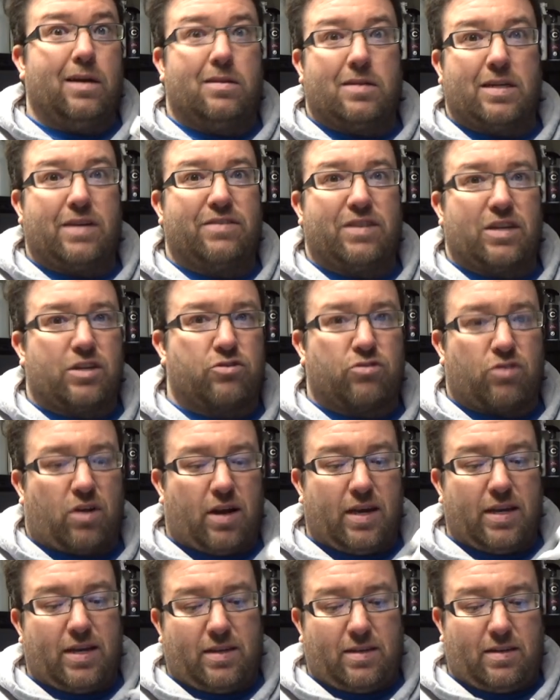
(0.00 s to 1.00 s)
I'll give it a
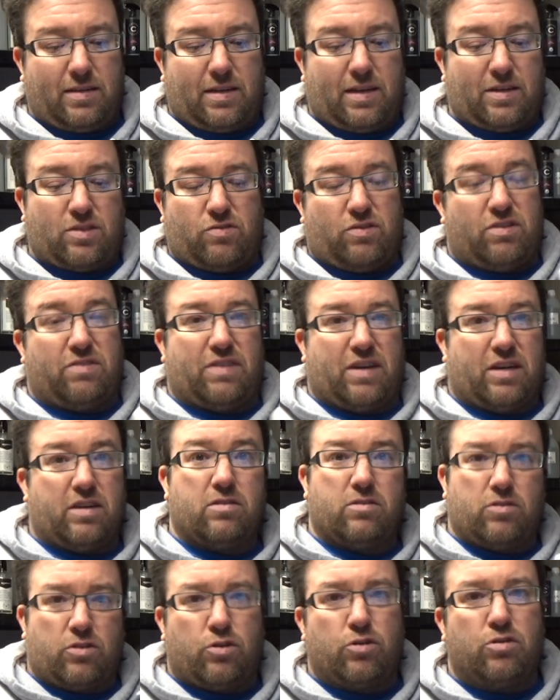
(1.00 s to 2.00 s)
try, and it gets rid of
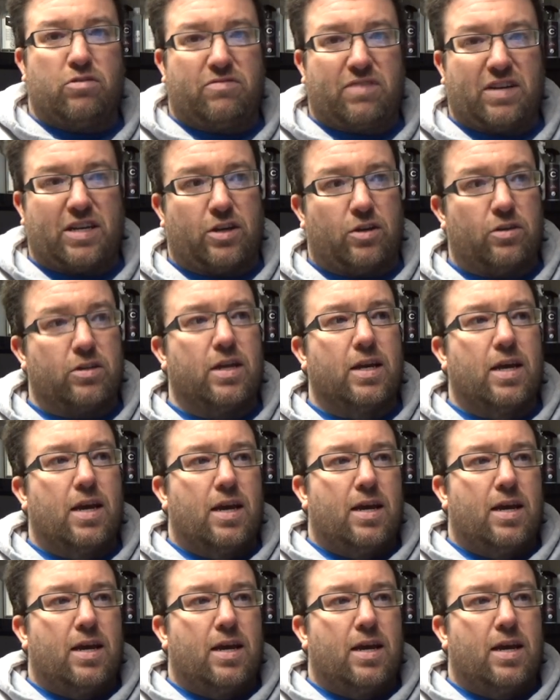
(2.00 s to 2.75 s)
iron, good, very good.